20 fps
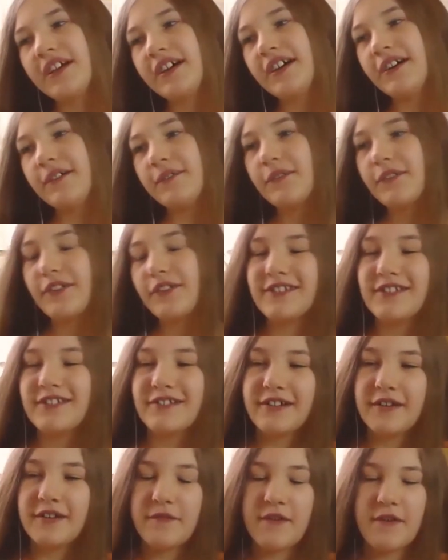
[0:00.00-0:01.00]
Of course, I
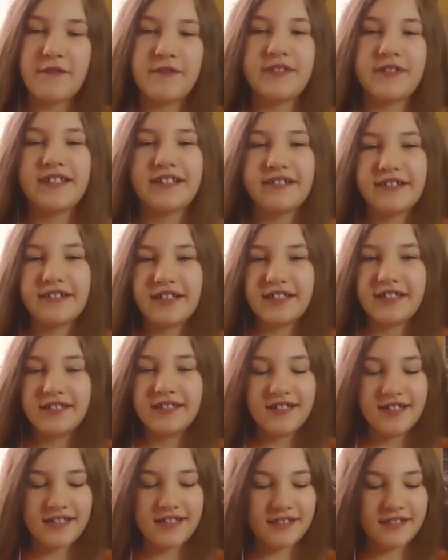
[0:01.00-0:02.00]
don't have every single
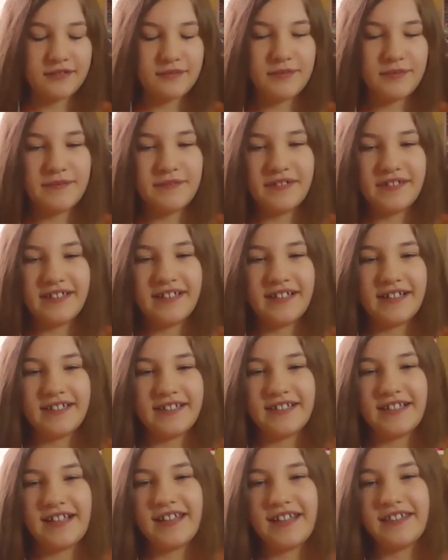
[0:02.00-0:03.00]
color, as it would be really hard
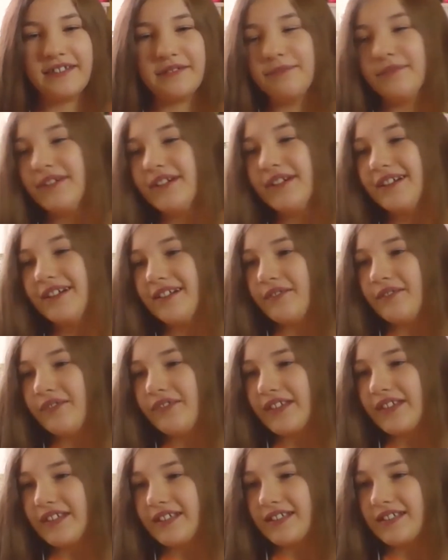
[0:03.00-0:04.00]
to get them.
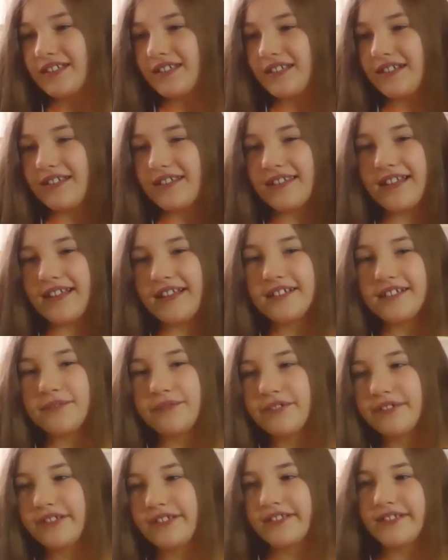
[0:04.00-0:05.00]
So thanks
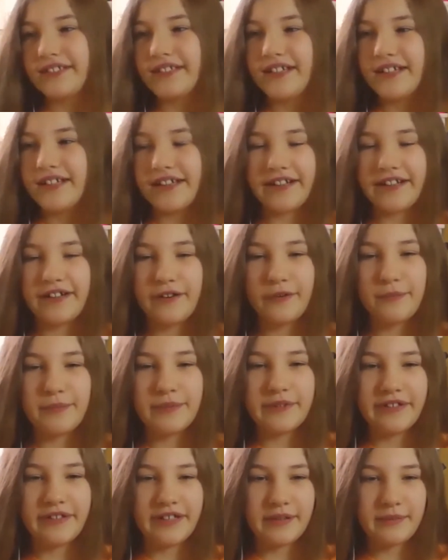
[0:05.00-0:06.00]
for listening, and I hope
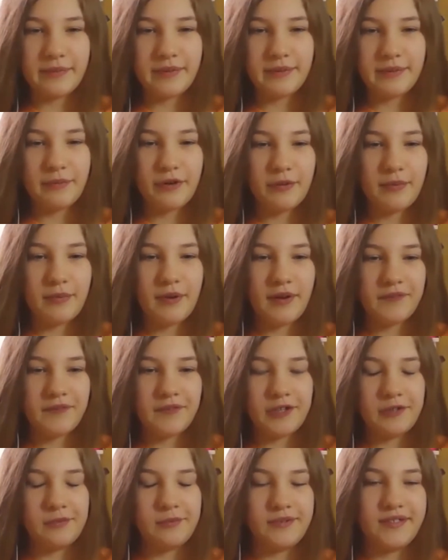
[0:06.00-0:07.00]
you learn a bit more about
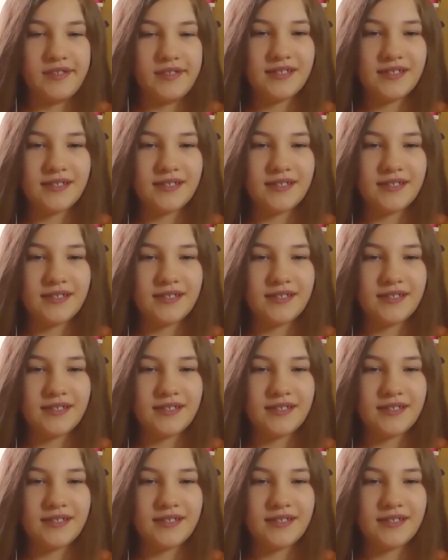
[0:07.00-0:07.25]
Furbies.